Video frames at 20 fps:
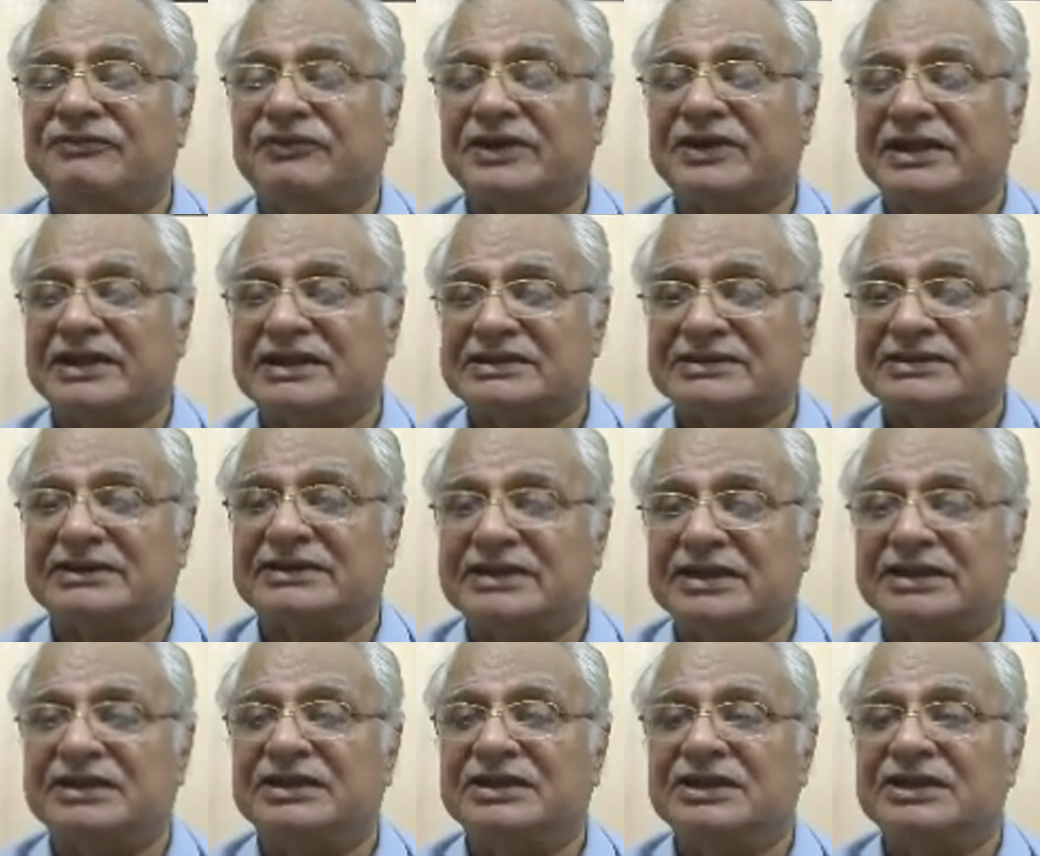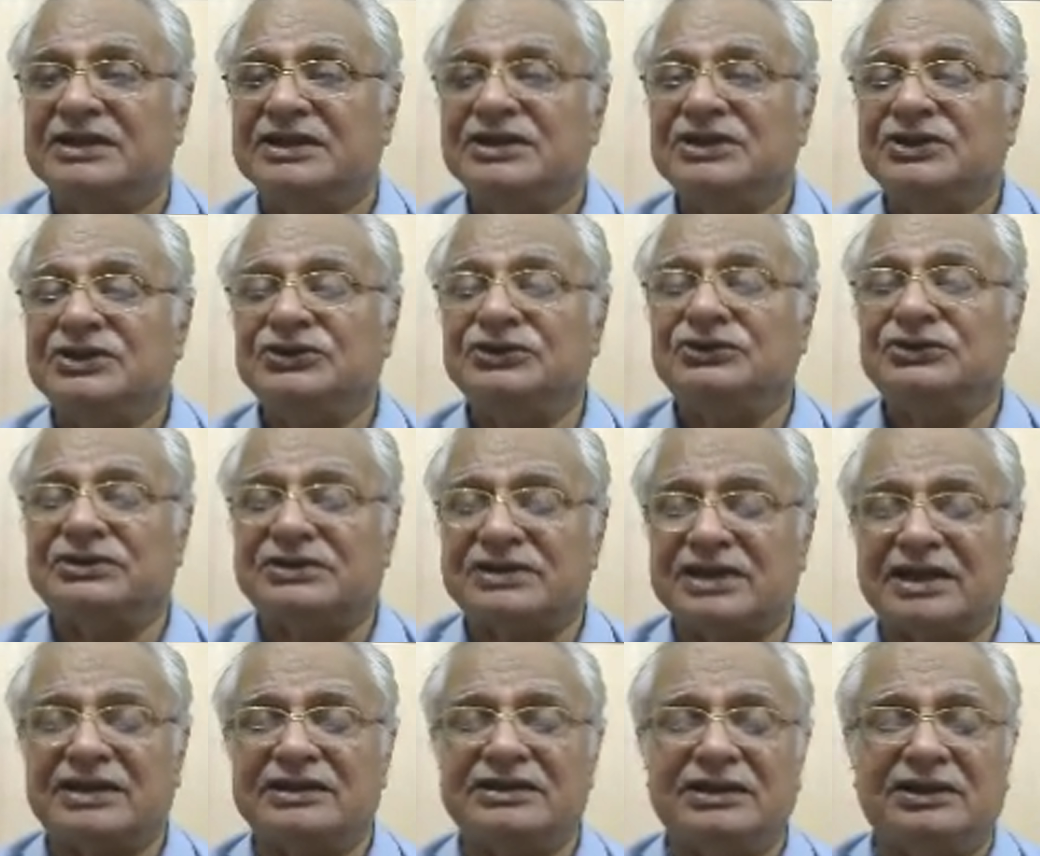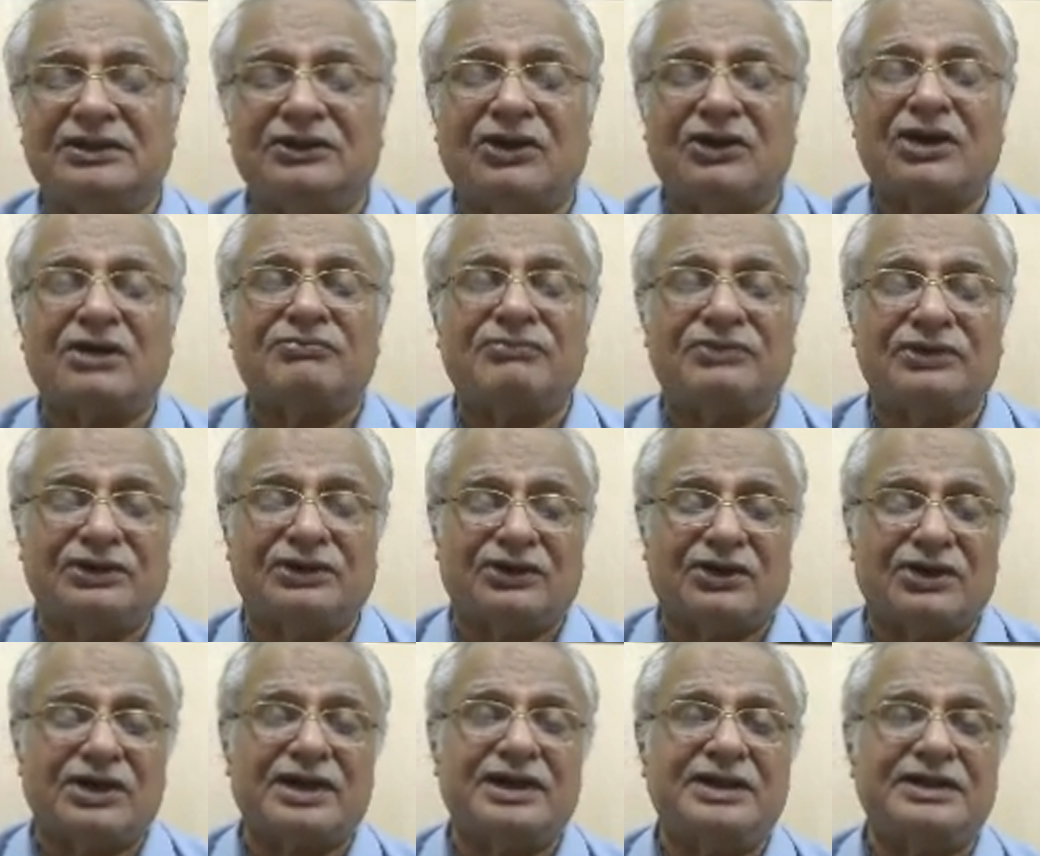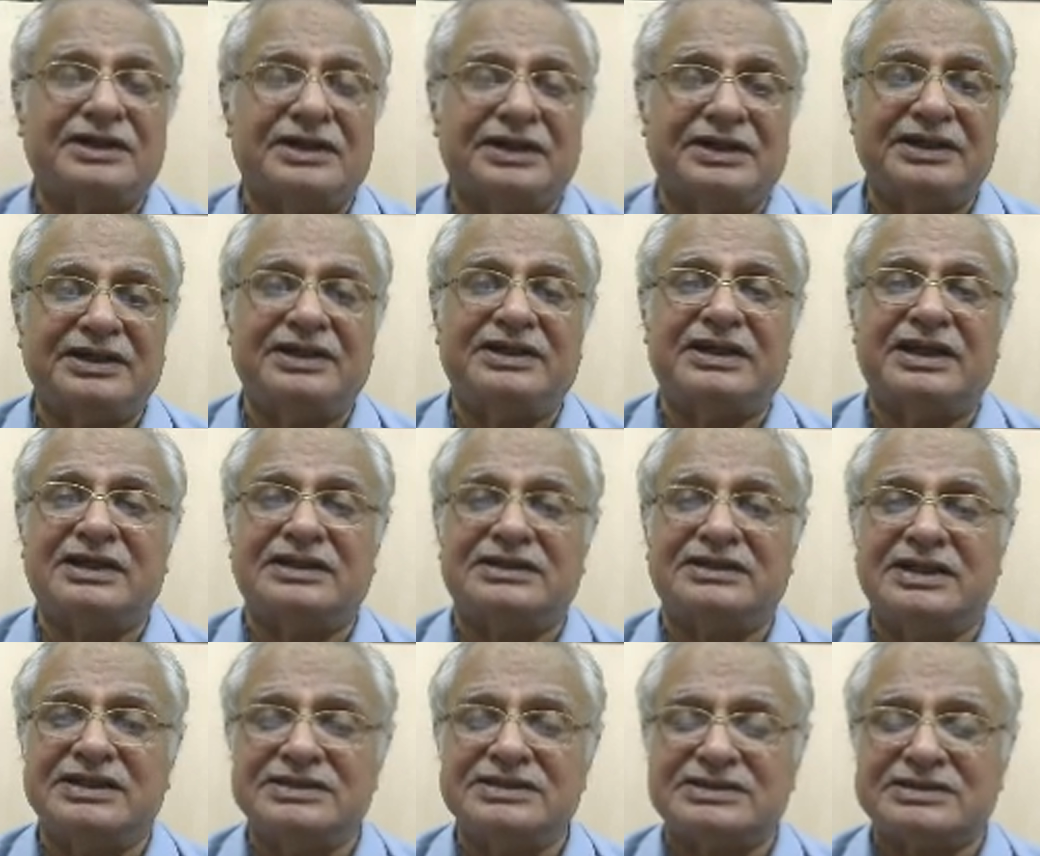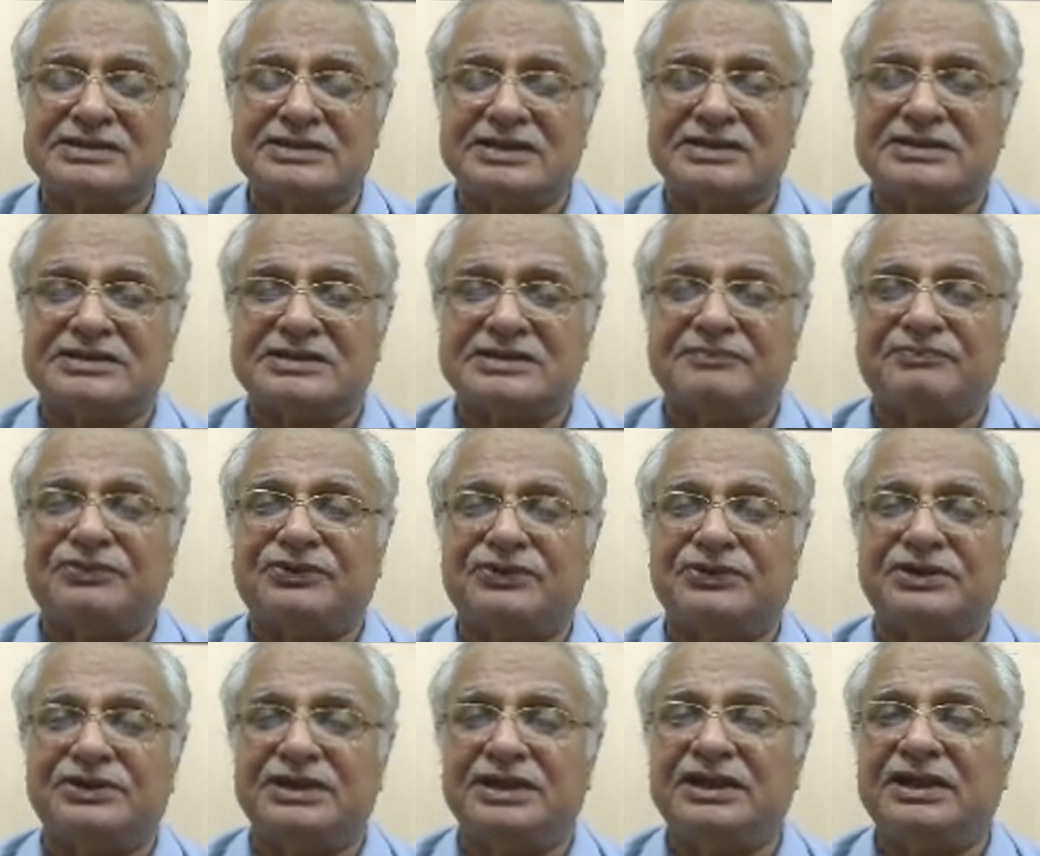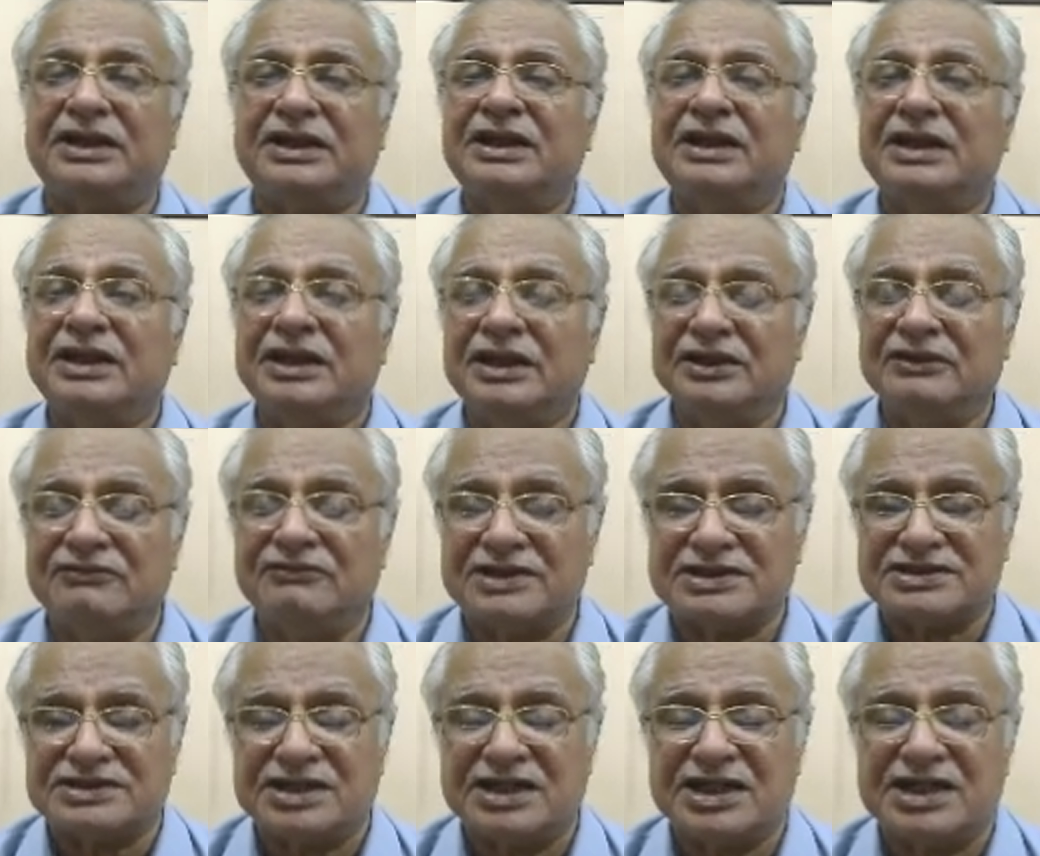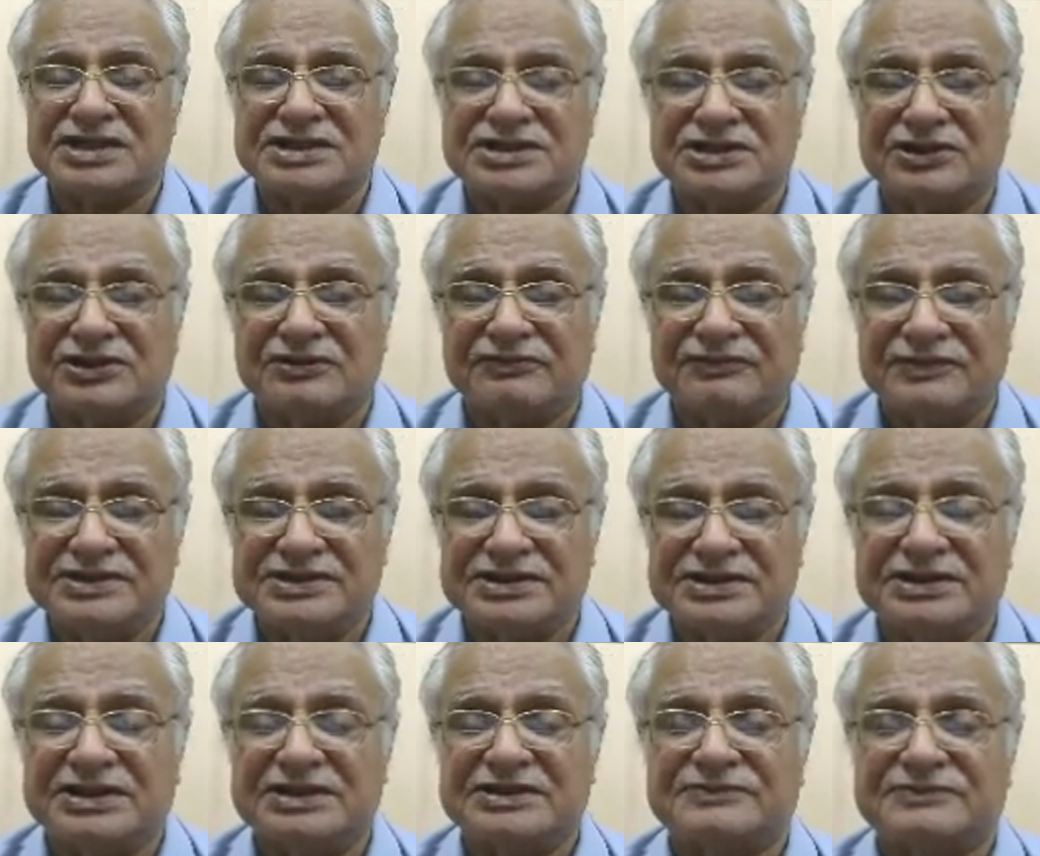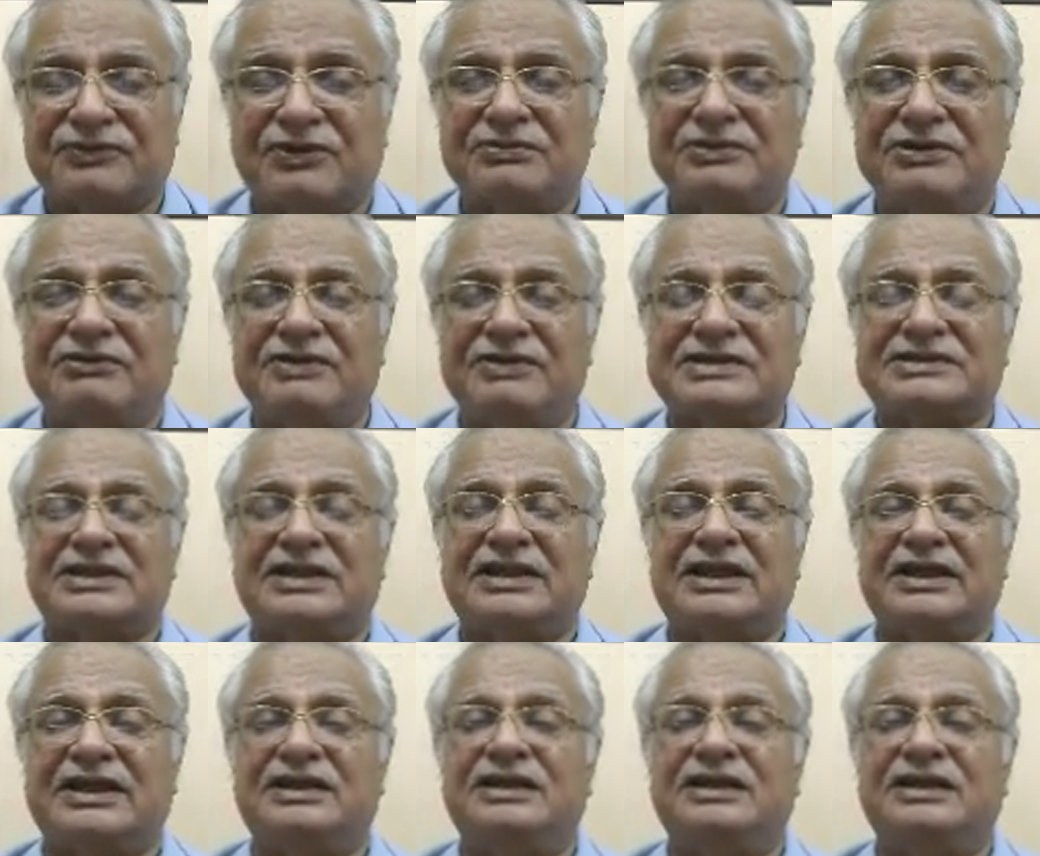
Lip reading: As I said, that you take the log entry details, the incidents report, the investigation of incidents from the vessel and